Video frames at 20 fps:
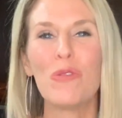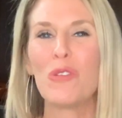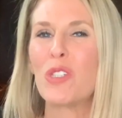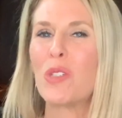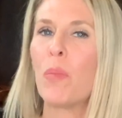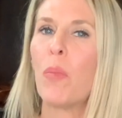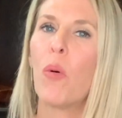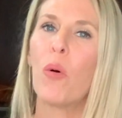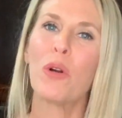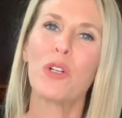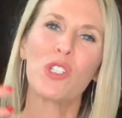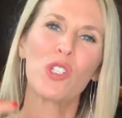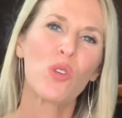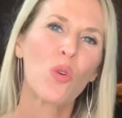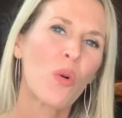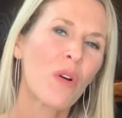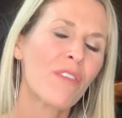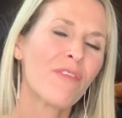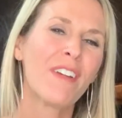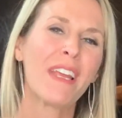supports
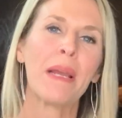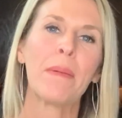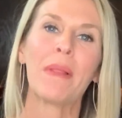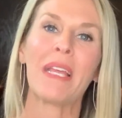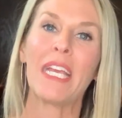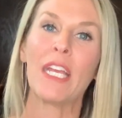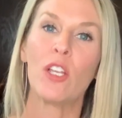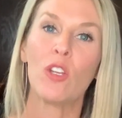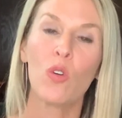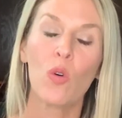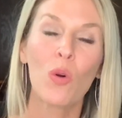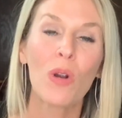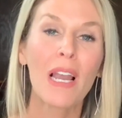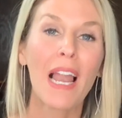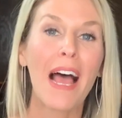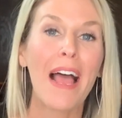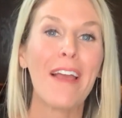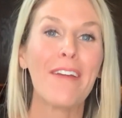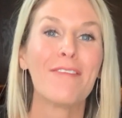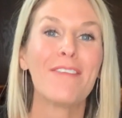your family and your
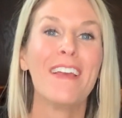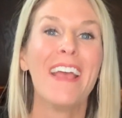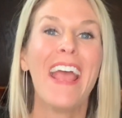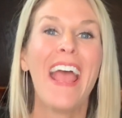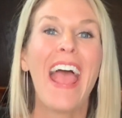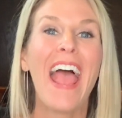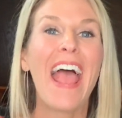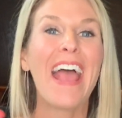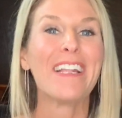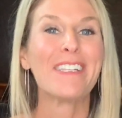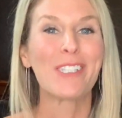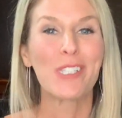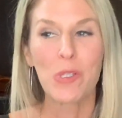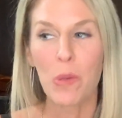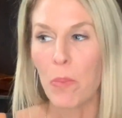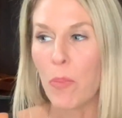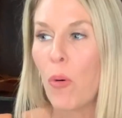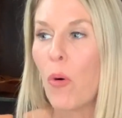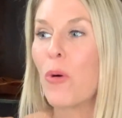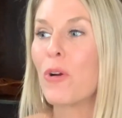life, and
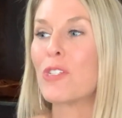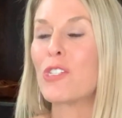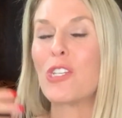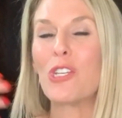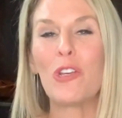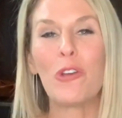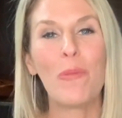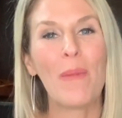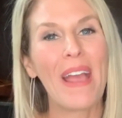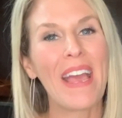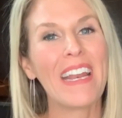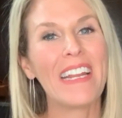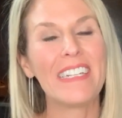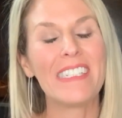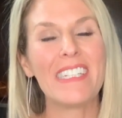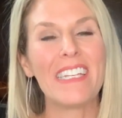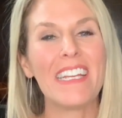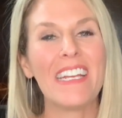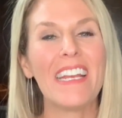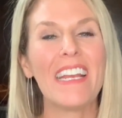supports
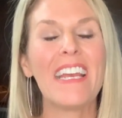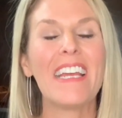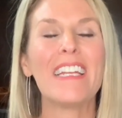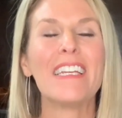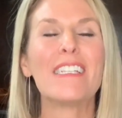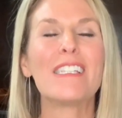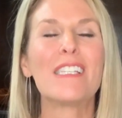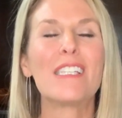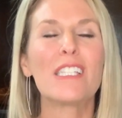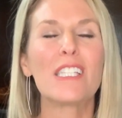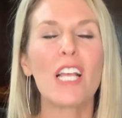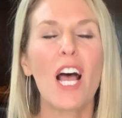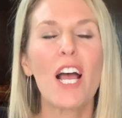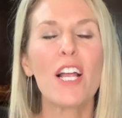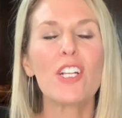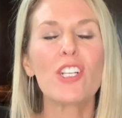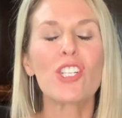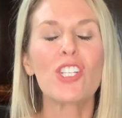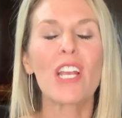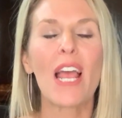humanity. It is
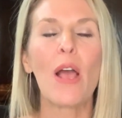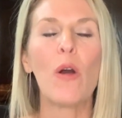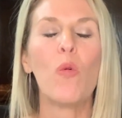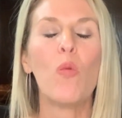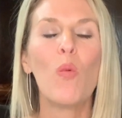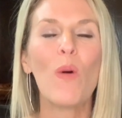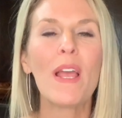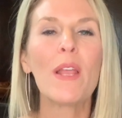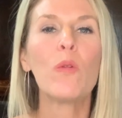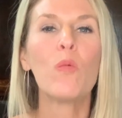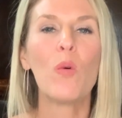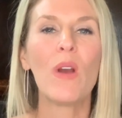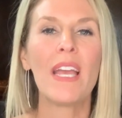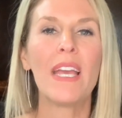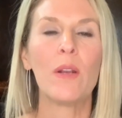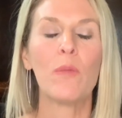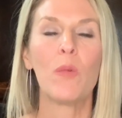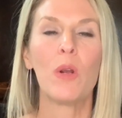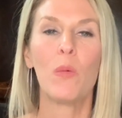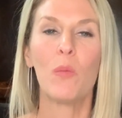such a
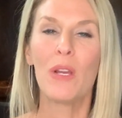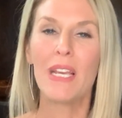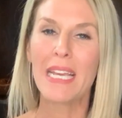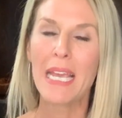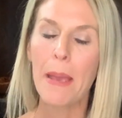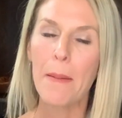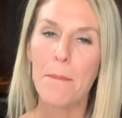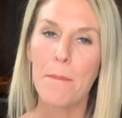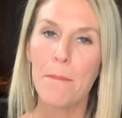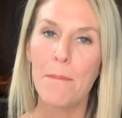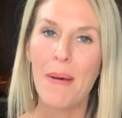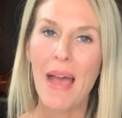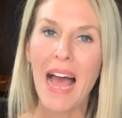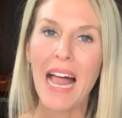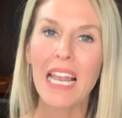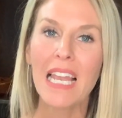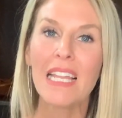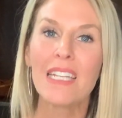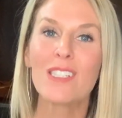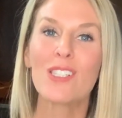win-win when we can
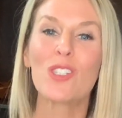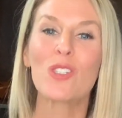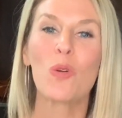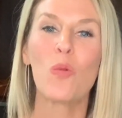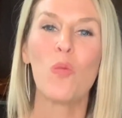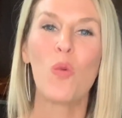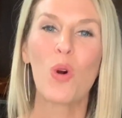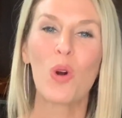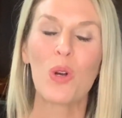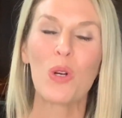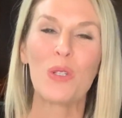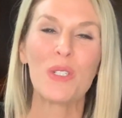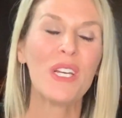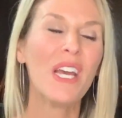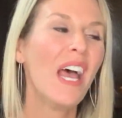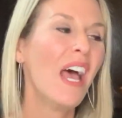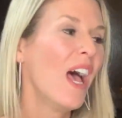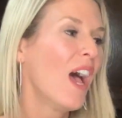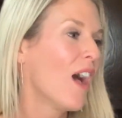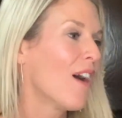balance the world
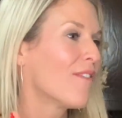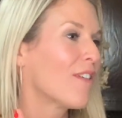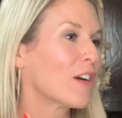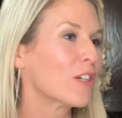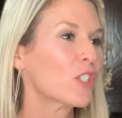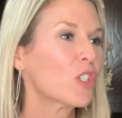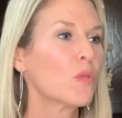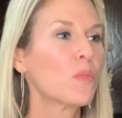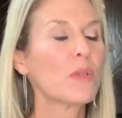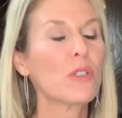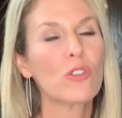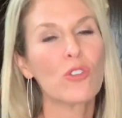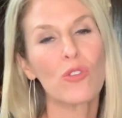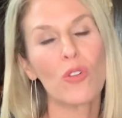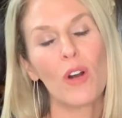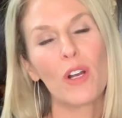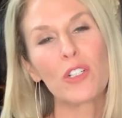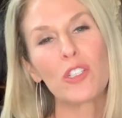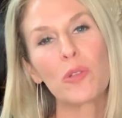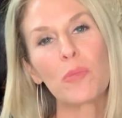of our spiritual
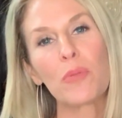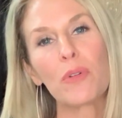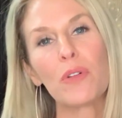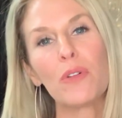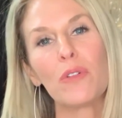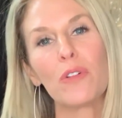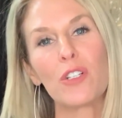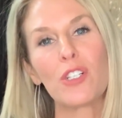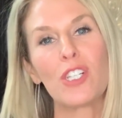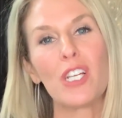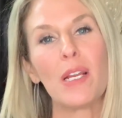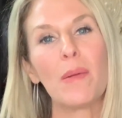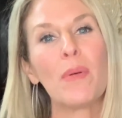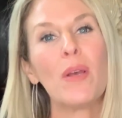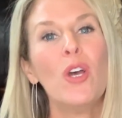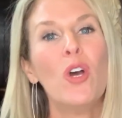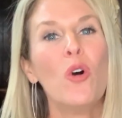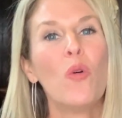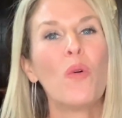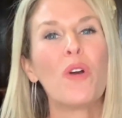entrepreneurship
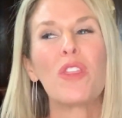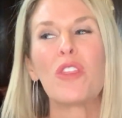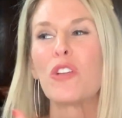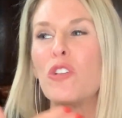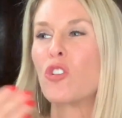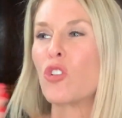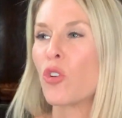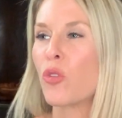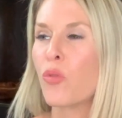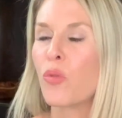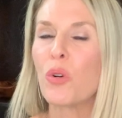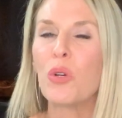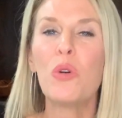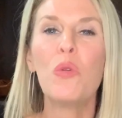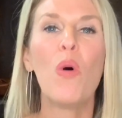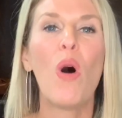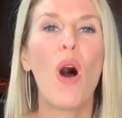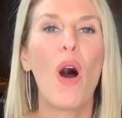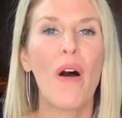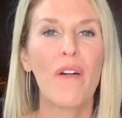with a
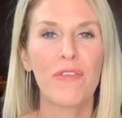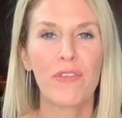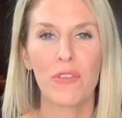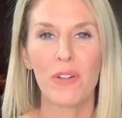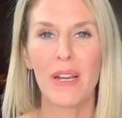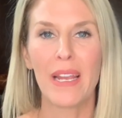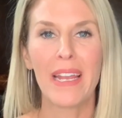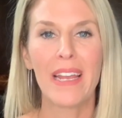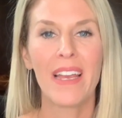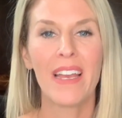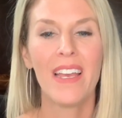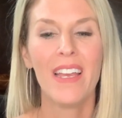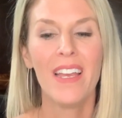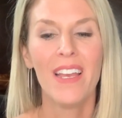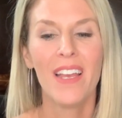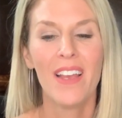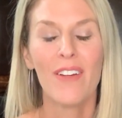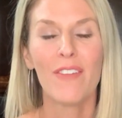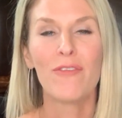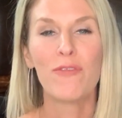true offering
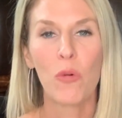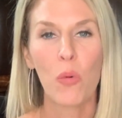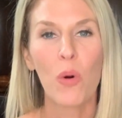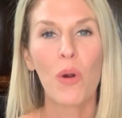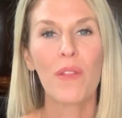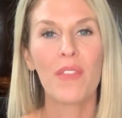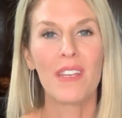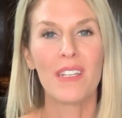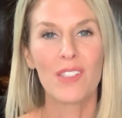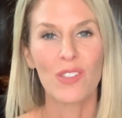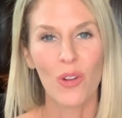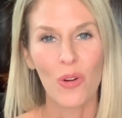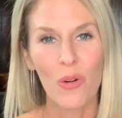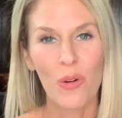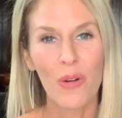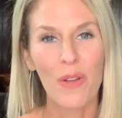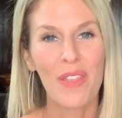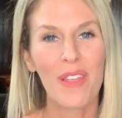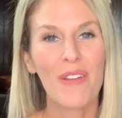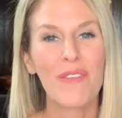for this
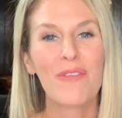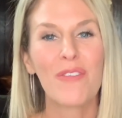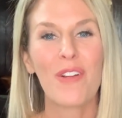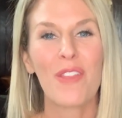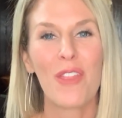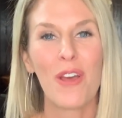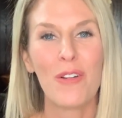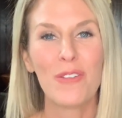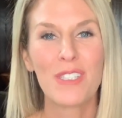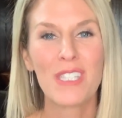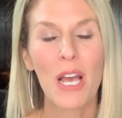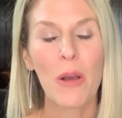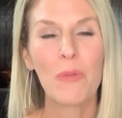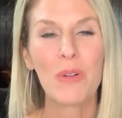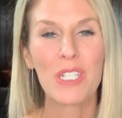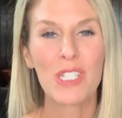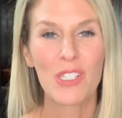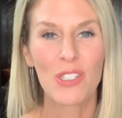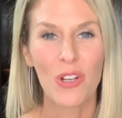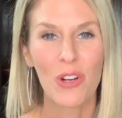earth and for those that
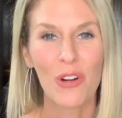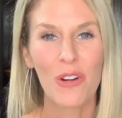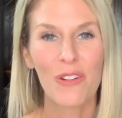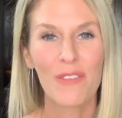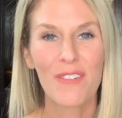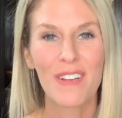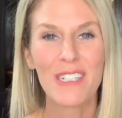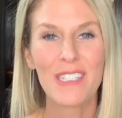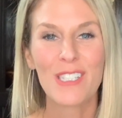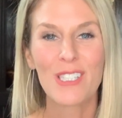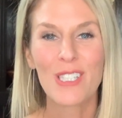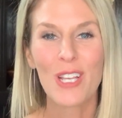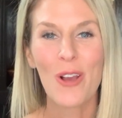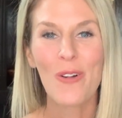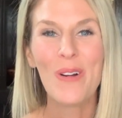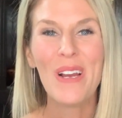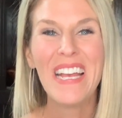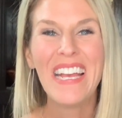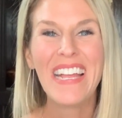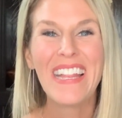we serve. And
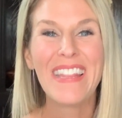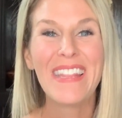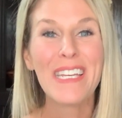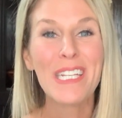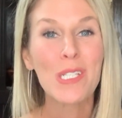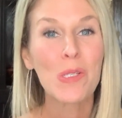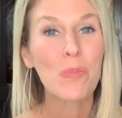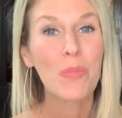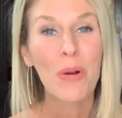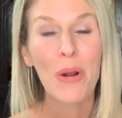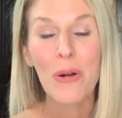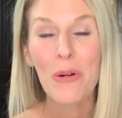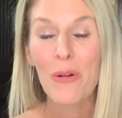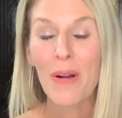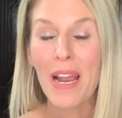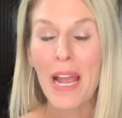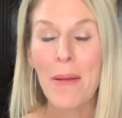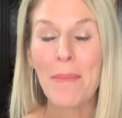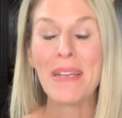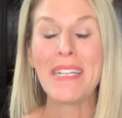so this
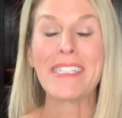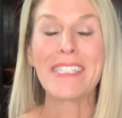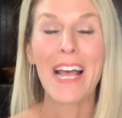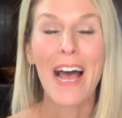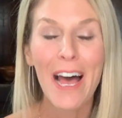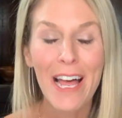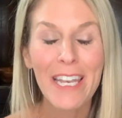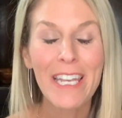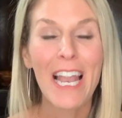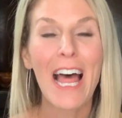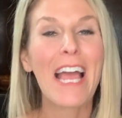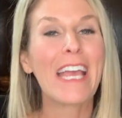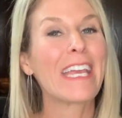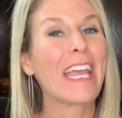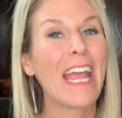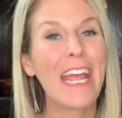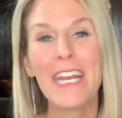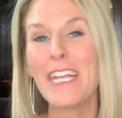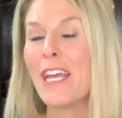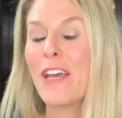program is unlike
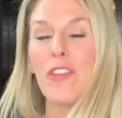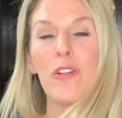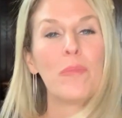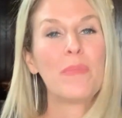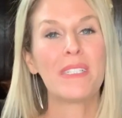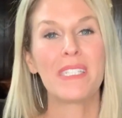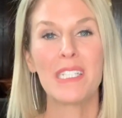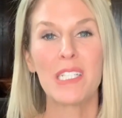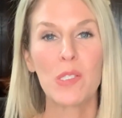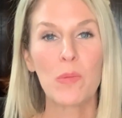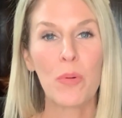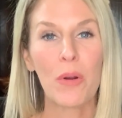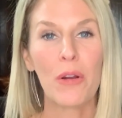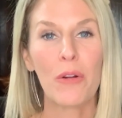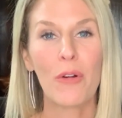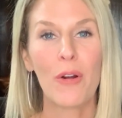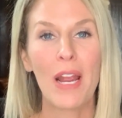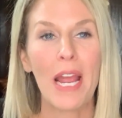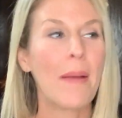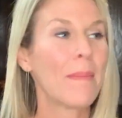any other business
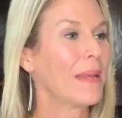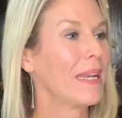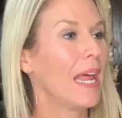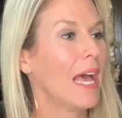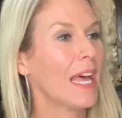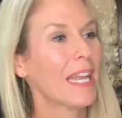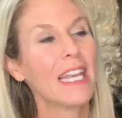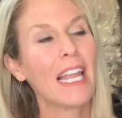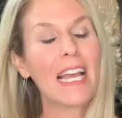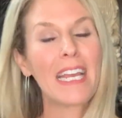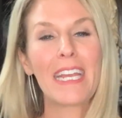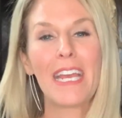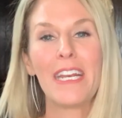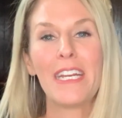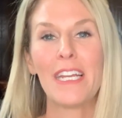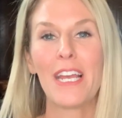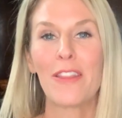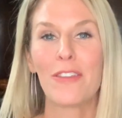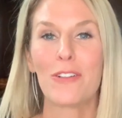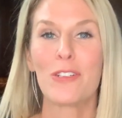program and unlike
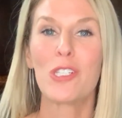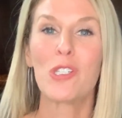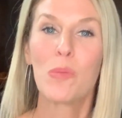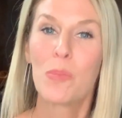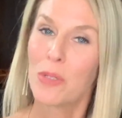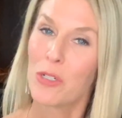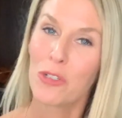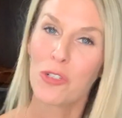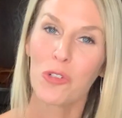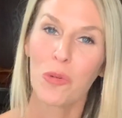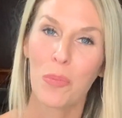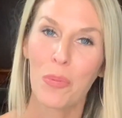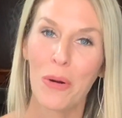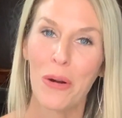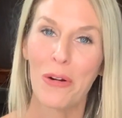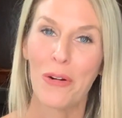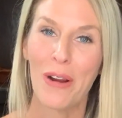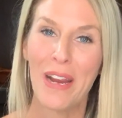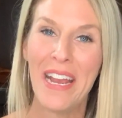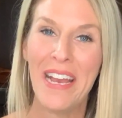any other spiritual
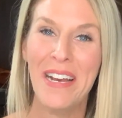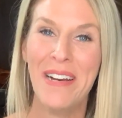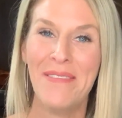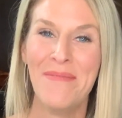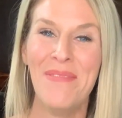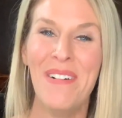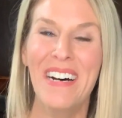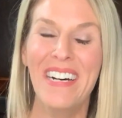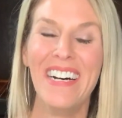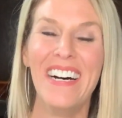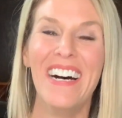program.